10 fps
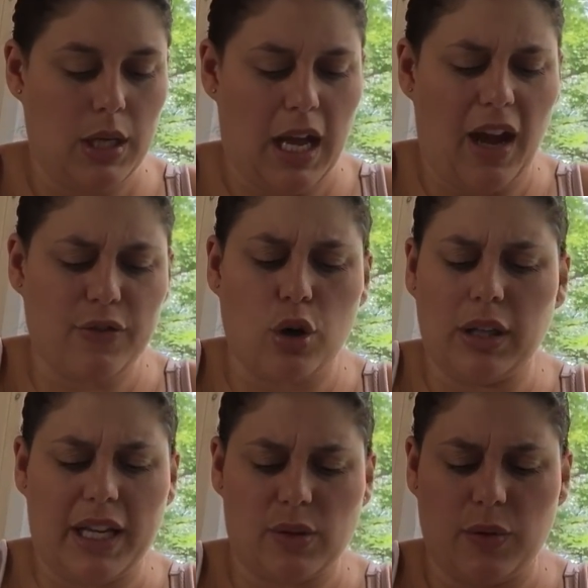after our
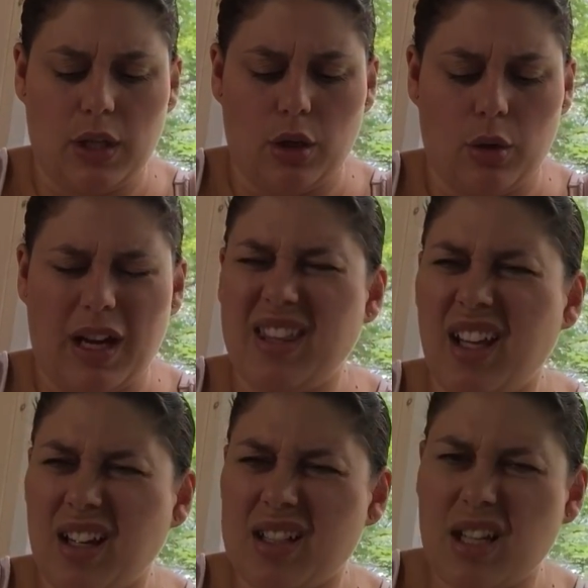last video, I
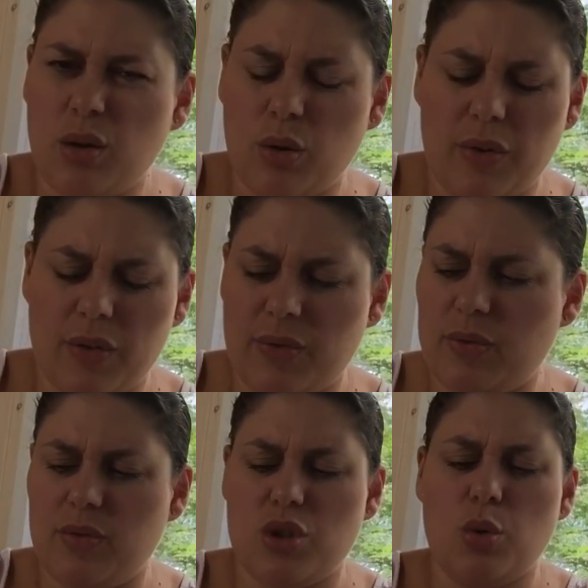think, because I don't know if I've
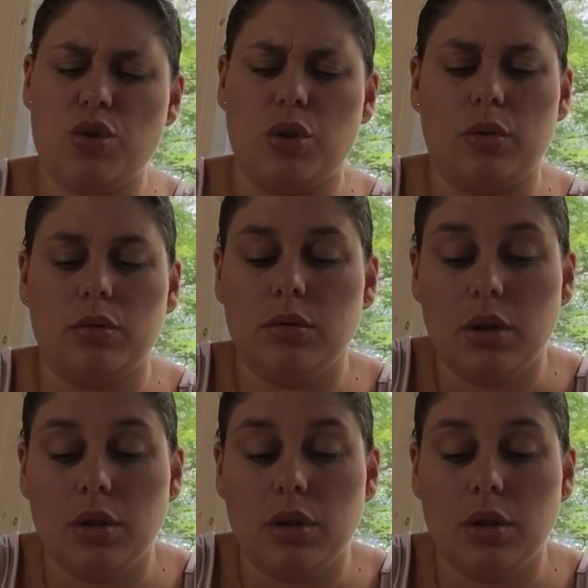showed you.